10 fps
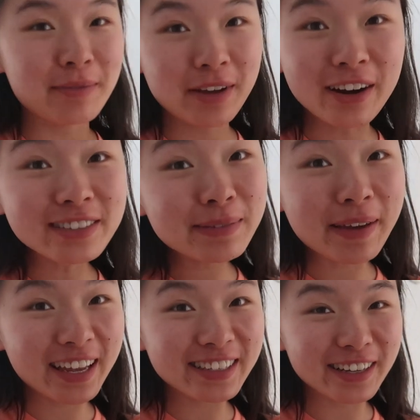I'm currently
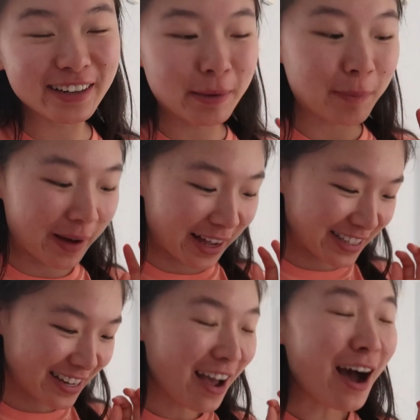making dinner,
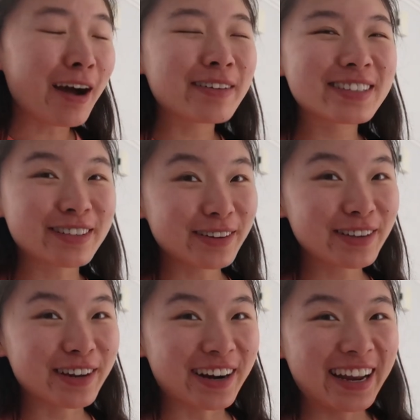but I was so
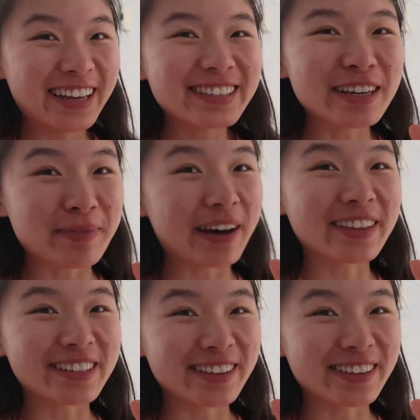curious about the